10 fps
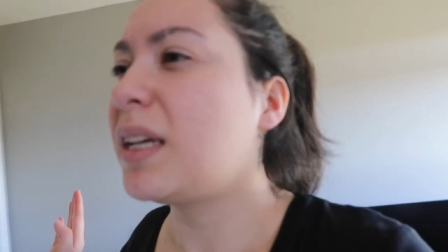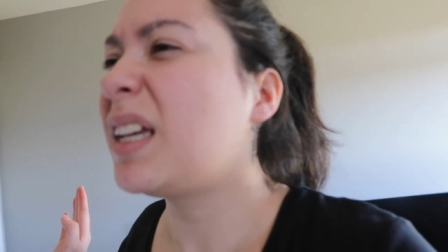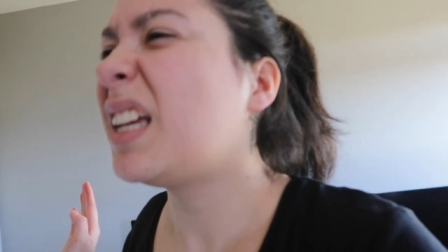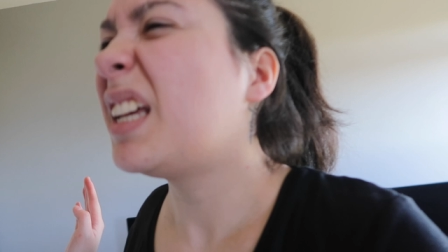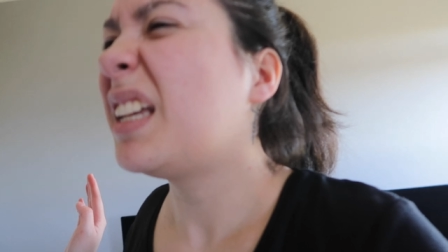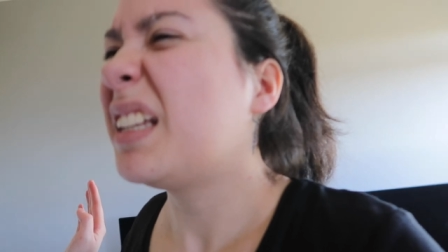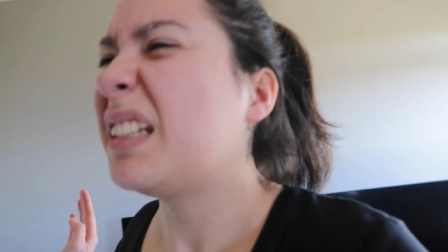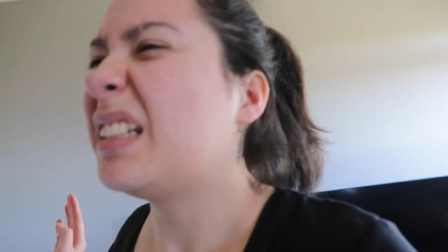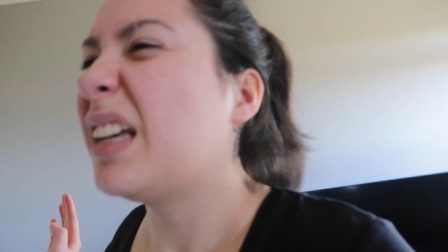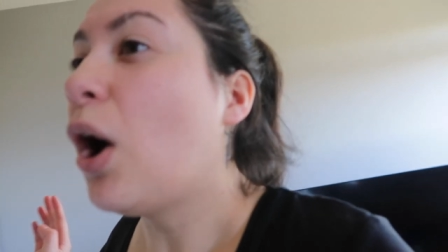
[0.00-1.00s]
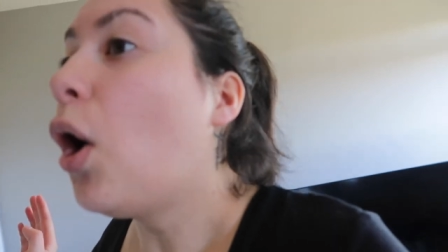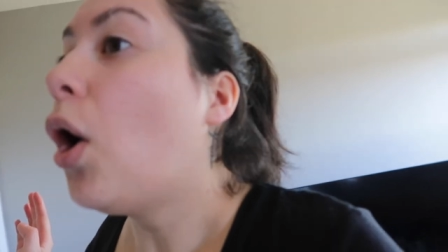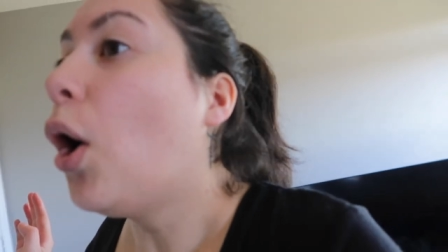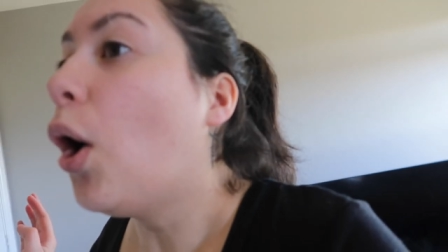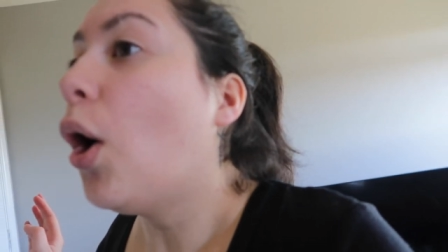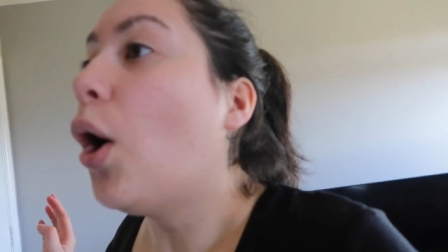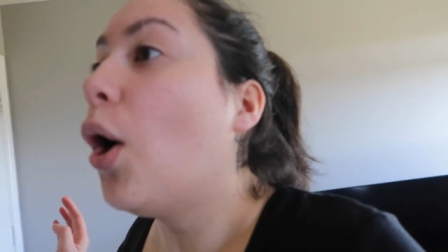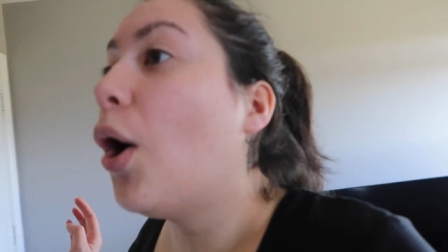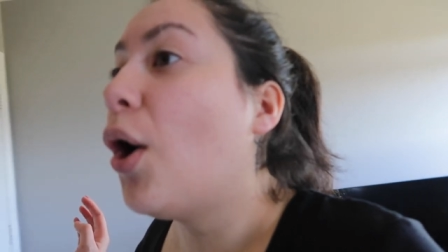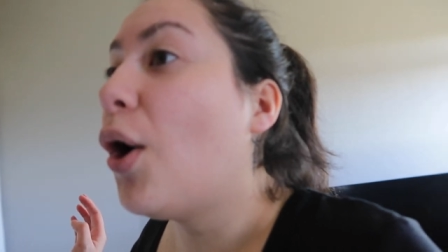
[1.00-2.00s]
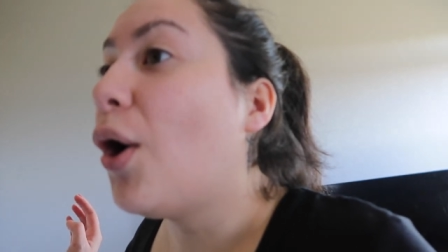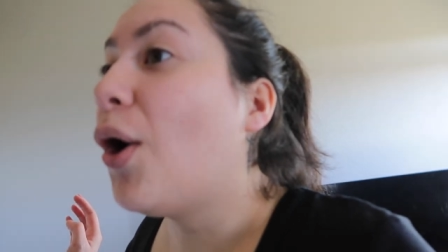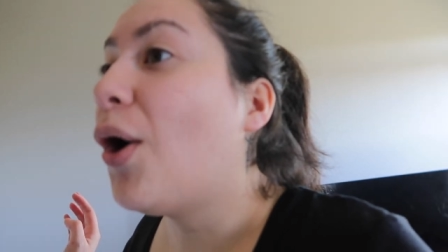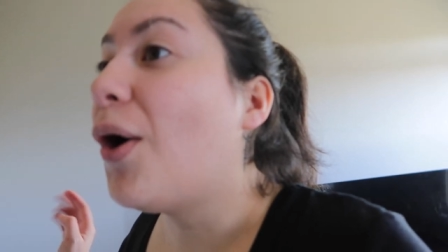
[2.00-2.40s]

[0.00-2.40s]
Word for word: plano texas oh who's that